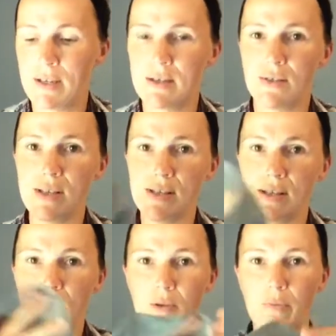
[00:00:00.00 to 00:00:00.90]
So this,
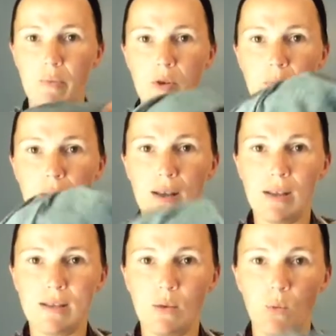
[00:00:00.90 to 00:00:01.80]
you can buy
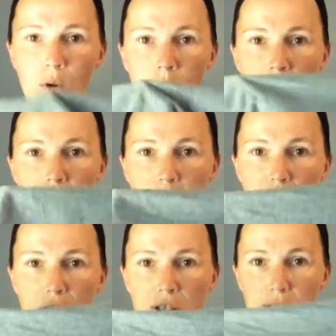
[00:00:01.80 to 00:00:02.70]
these at Walmart
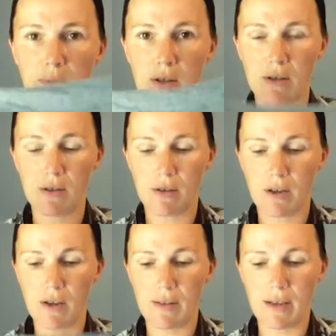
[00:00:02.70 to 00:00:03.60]
pretty cheap. They're
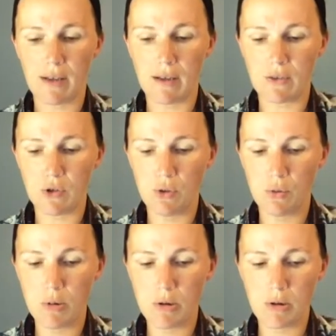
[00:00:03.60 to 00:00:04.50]
kind of like a
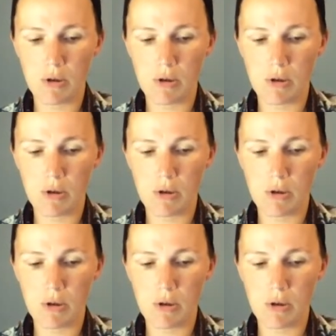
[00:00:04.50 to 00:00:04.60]
tube